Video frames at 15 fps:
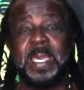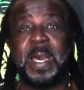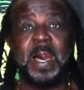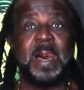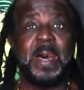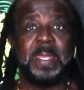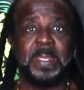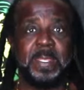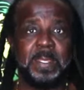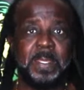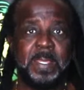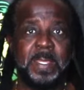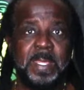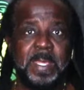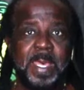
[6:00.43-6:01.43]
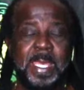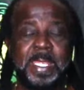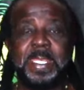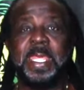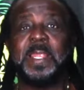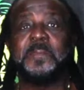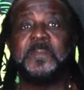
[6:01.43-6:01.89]
God. And
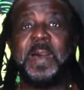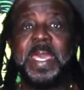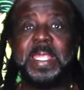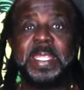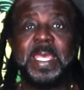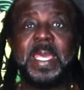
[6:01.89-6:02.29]
the Almighty